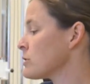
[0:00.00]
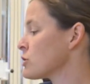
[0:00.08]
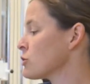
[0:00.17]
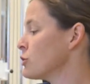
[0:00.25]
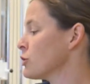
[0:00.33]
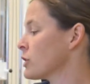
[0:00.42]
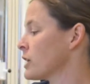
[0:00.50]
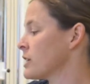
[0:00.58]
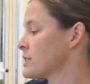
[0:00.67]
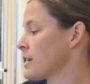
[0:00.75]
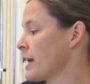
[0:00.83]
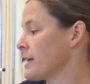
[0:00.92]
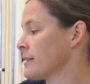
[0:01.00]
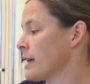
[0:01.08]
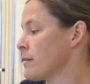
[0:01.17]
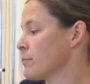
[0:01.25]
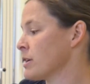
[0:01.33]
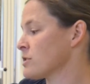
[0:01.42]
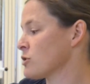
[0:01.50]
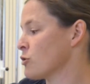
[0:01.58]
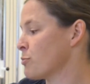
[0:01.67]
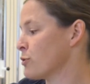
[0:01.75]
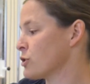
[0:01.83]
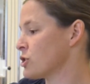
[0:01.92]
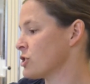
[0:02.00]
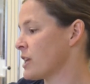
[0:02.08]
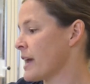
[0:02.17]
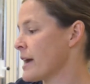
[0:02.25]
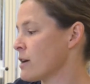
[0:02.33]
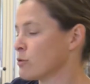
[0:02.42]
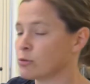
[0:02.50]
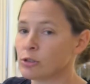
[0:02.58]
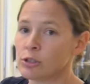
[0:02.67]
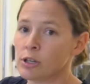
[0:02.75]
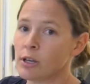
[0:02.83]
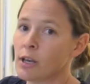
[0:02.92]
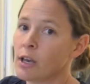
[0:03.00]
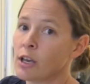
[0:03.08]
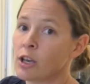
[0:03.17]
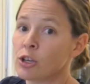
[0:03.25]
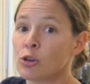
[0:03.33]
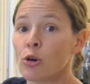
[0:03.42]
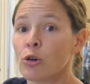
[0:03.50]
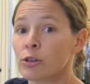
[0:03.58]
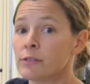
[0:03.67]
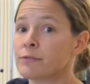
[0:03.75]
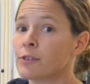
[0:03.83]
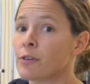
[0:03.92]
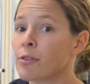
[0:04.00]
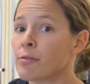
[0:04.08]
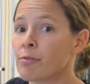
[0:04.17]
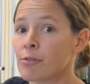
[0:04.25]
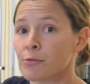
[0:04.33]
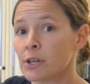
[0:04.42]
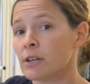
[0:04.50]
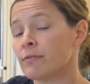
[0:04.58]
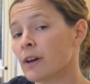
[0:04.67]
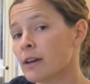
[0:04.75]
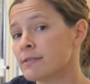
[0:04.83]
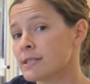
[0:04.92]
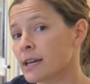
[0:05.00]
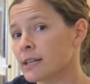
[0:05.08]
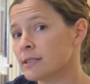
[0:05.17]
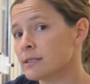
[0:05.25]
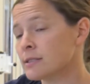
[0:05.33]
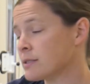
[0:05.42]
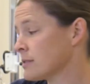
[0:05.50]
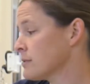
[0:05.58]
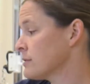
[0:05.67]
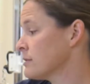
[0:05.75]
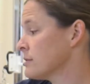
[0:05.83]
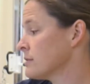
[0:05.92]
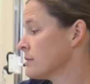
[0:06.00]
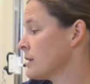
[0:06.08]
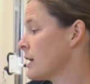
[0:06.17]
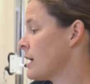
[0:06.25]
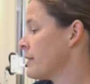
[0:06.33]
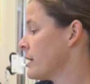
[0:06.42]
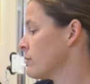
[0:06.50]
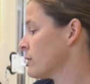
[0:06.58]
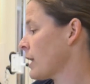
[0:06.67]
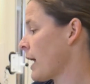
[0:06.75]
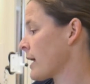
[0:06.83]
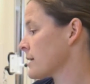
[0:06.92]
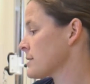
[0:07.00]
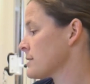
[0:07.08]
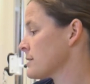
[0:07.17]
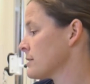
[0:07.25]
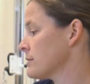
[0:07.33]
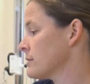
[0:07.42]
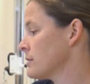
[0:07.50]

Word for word: So you're going to tighten that muscle, push it down. You hold it for three to five seconds and then relax.